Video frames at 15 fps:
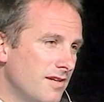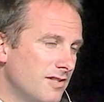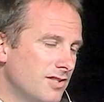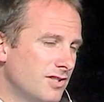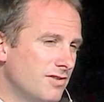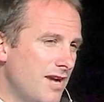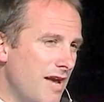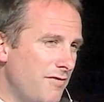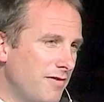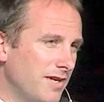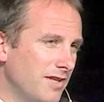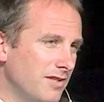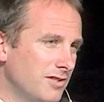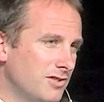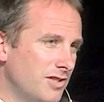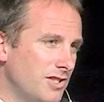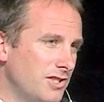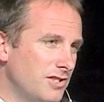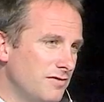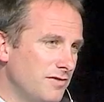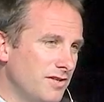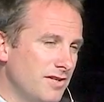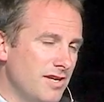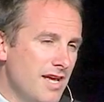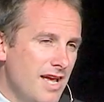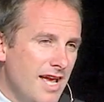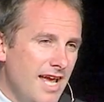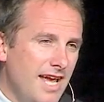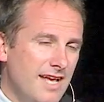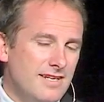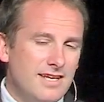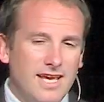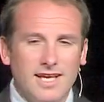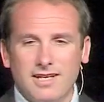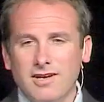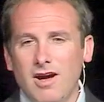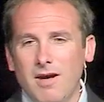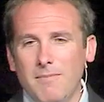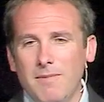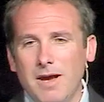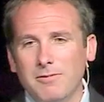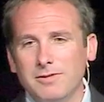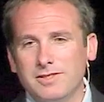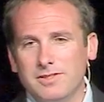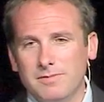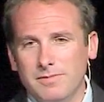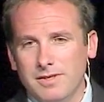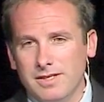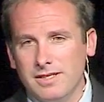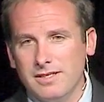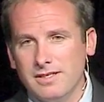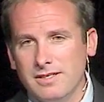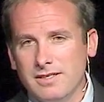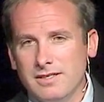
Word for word: It's a graphic illustration. If you're in hand to hand combat with somebody